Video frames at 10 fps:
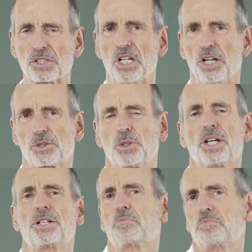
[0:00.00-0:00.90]
that if
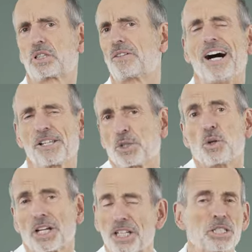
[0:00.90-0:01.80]
those
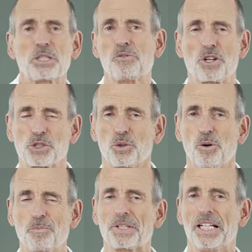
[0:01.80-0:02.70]
tensions simply can't be
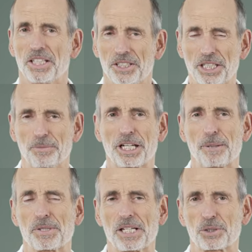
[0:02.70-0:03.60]
stopped,
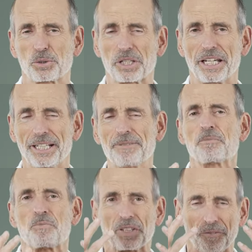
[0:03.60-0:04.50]
you should at least
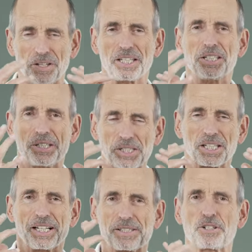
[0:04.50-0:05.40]
protect your
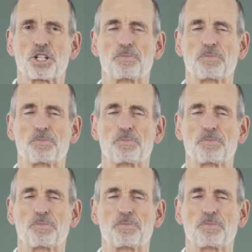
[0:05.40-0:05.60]
teeth.